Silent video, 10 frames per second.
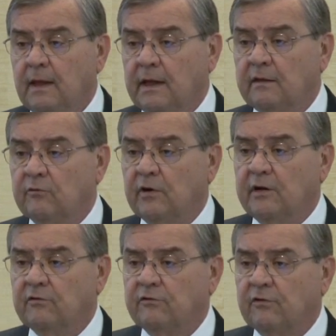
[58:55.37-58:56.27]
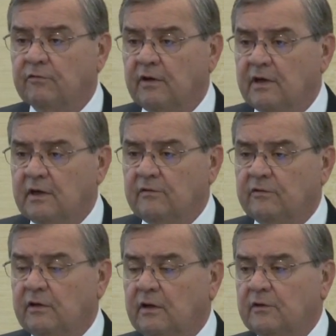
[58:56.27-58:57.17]
And then Roger Gervais
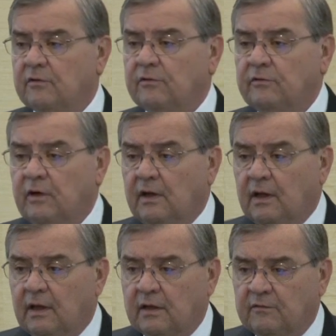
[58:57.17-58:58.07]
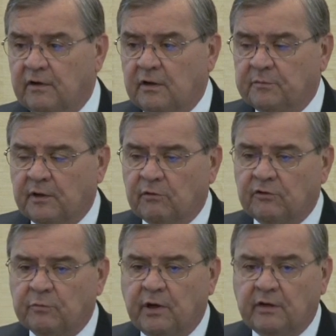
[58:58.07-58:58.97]
and others uh, developed a
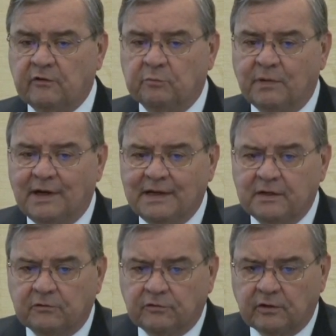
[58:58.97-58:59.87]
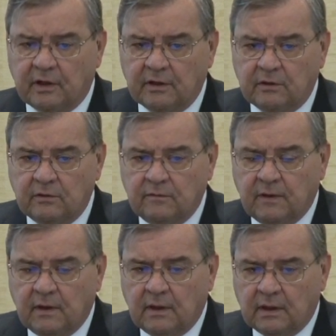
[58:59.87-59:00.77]
response bias scale
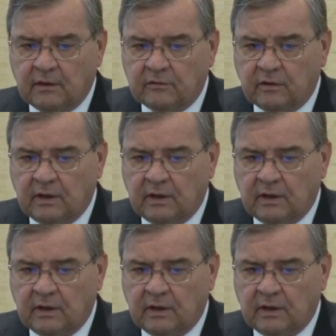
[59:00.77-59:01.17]
and,